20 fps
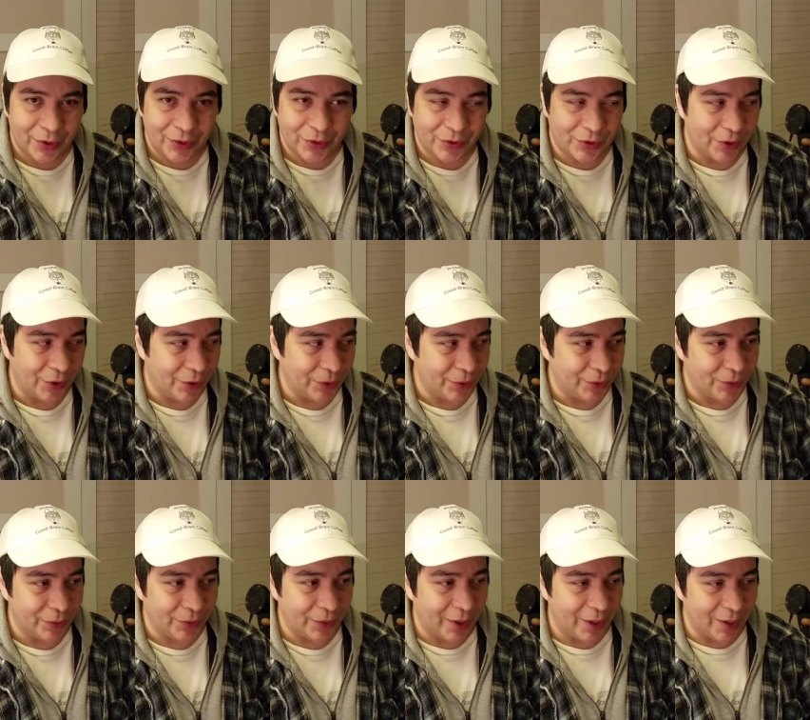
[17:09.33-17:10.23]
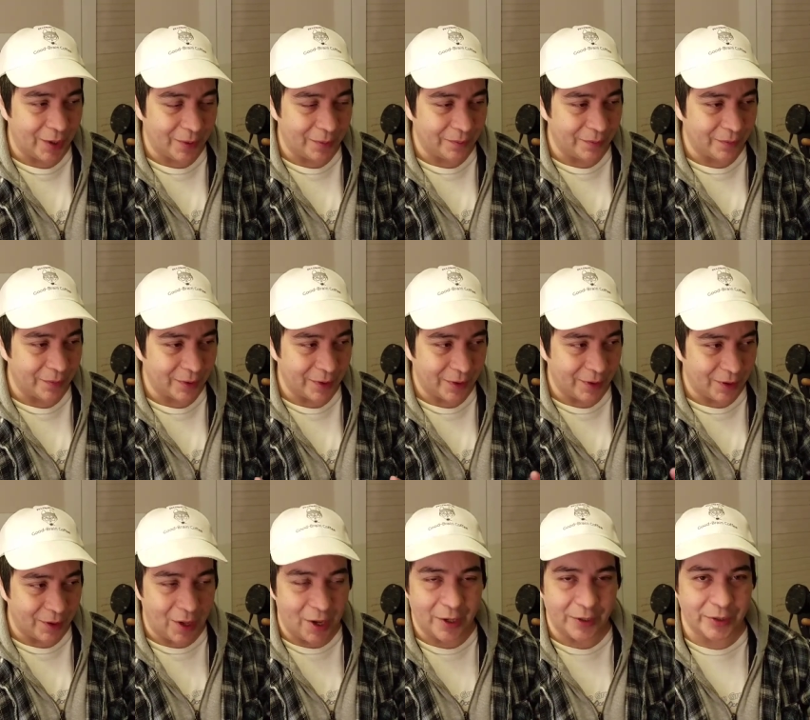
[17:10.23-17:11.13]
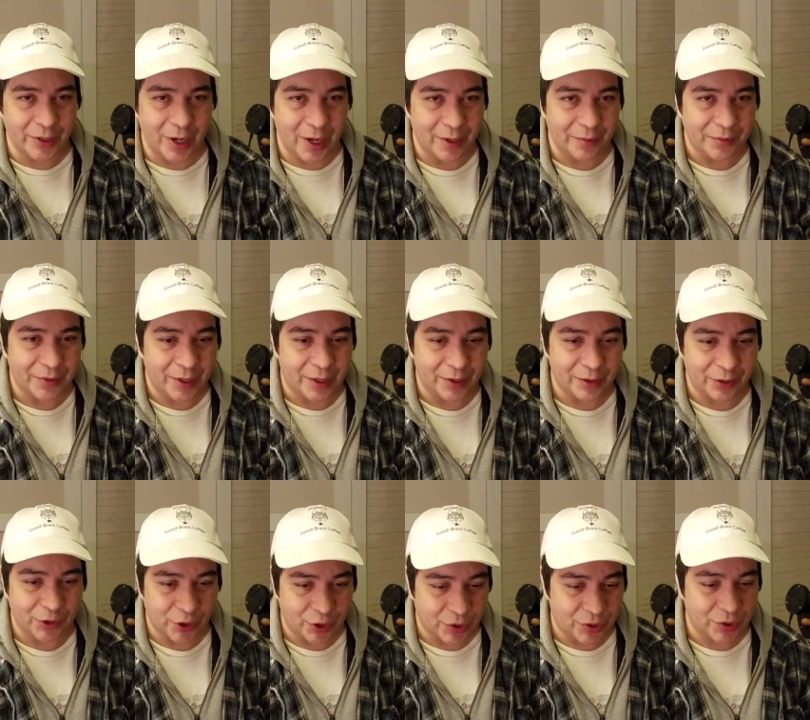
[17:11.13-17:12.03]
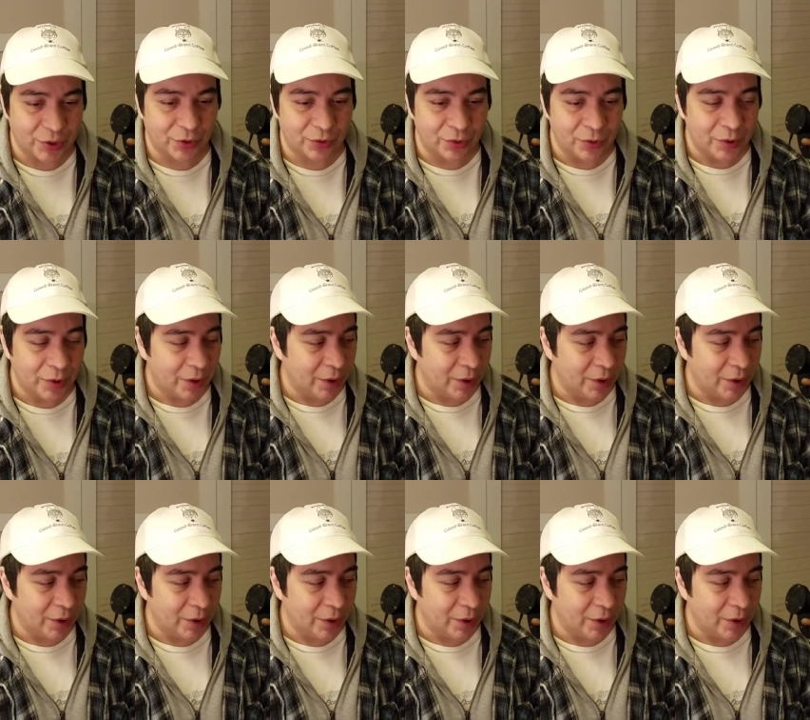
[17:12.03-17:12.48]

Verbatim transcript: So um, a lot of times that just